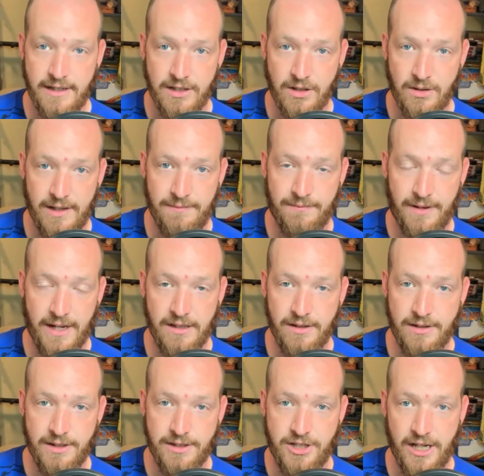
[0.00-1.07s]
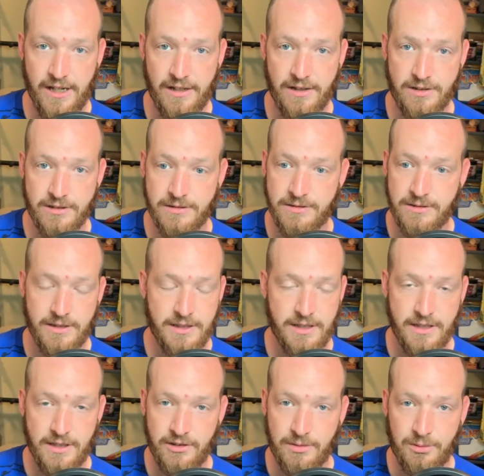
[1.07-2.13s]
Go ahead and follow the channel,
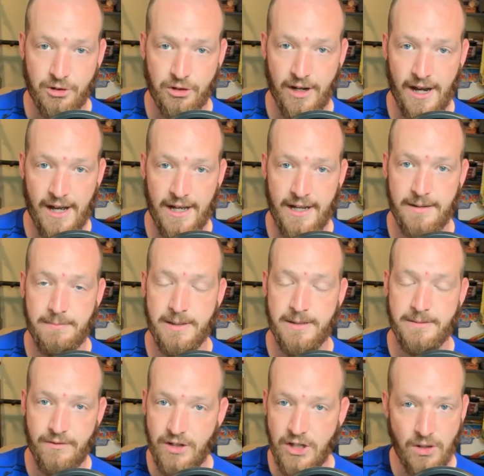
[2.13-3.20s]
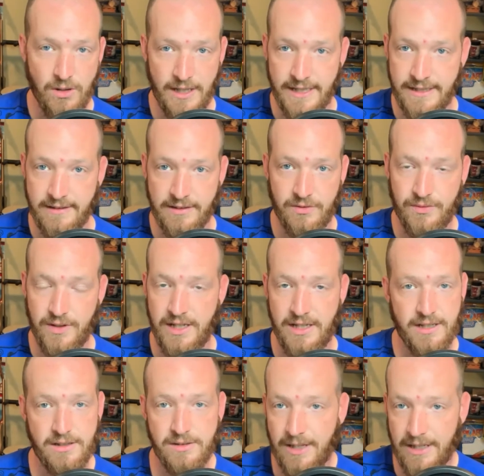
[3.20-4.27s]
subscribe. If you don't like this
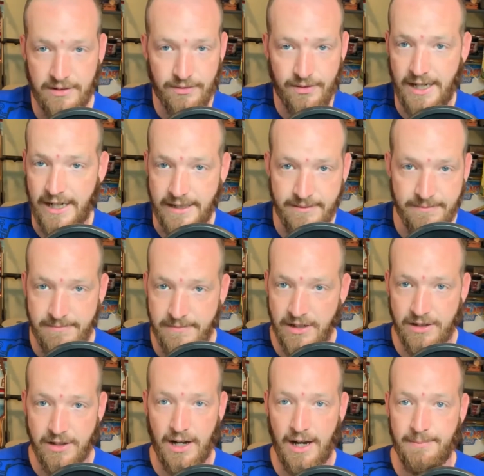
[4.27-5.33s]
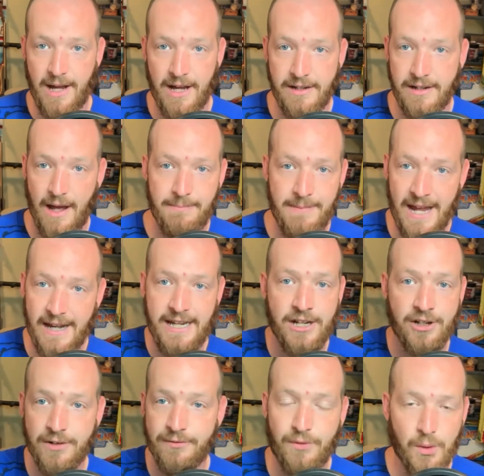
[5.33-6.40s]
video, that's fine. You know, I'm not I'm not
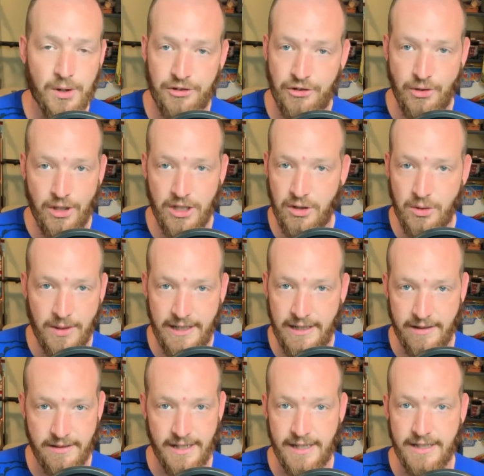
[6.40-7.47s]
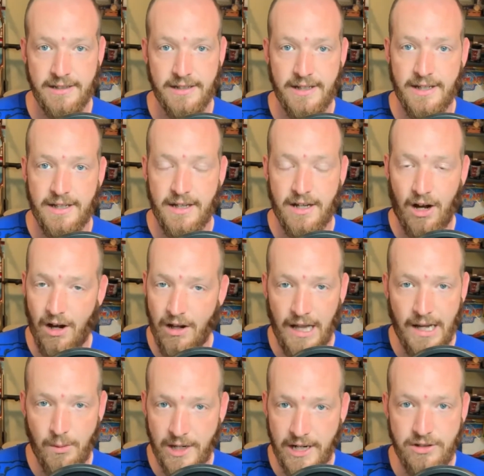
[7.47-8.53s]
here to force you to do anything. All
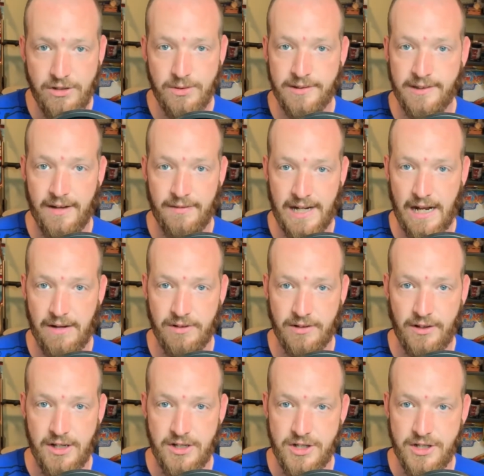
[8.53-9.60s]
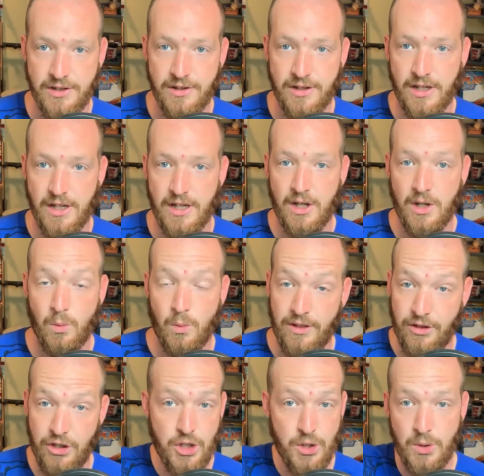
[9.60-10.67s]
I want to do is have a conversation
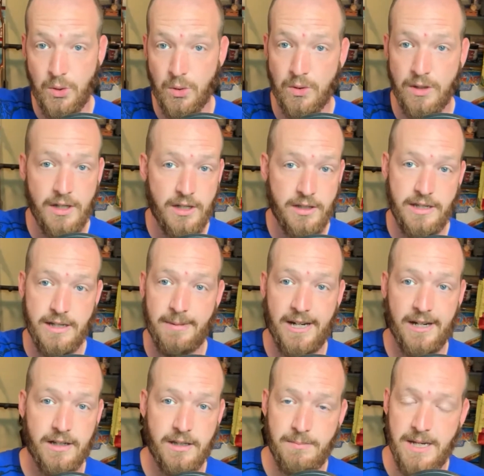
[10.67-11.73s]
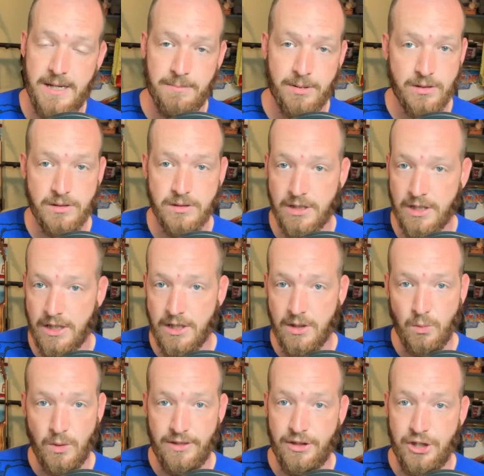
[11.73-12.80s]
with you, the American people,
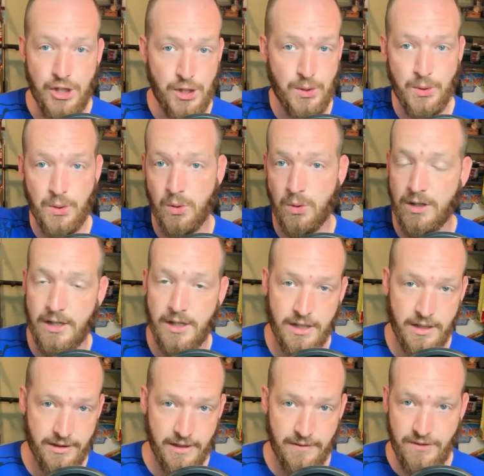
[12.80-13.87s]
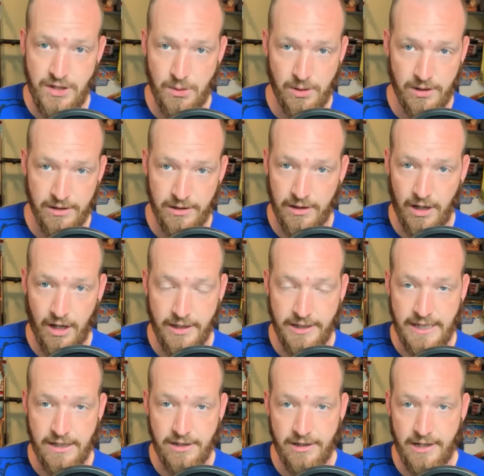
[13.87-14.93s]
with you, the viewer on
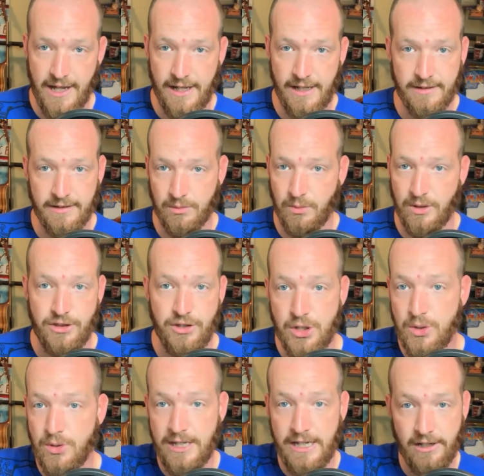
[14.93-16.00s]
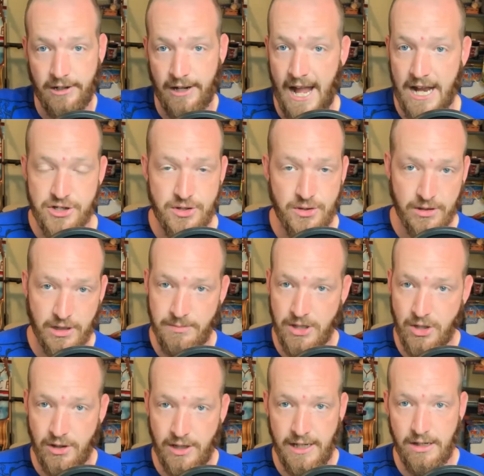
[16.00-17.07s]
the internet, with you, the international
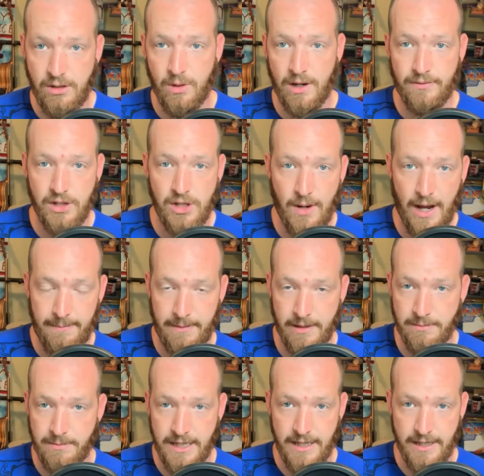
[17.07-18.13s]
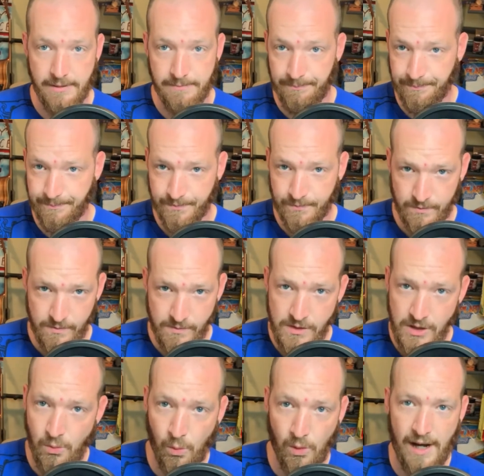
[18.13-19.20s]
community, whoever you happen to be.
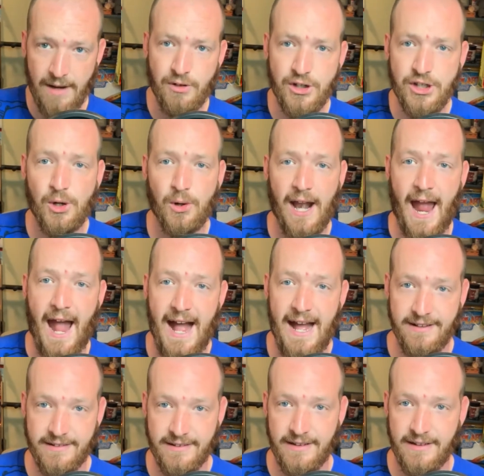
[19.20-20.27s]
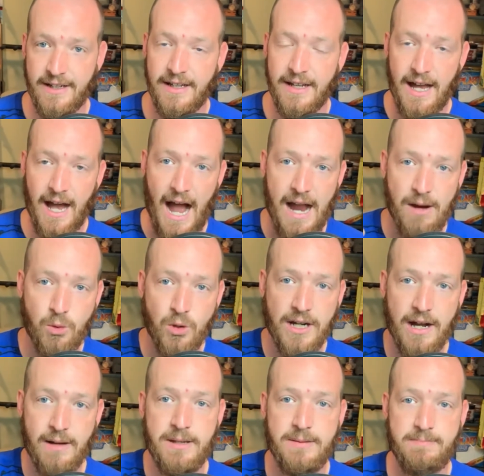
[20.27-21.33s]
Wherever you're at, I will
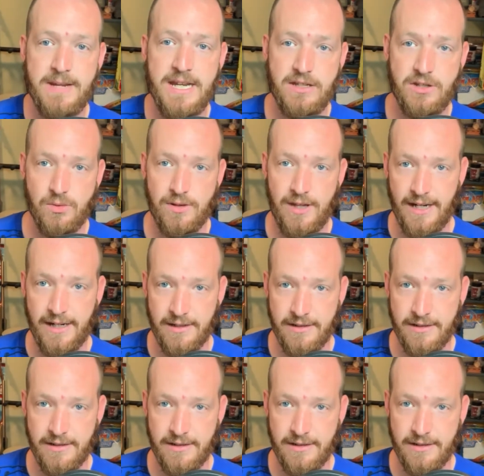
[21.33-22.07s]
come and meet you there.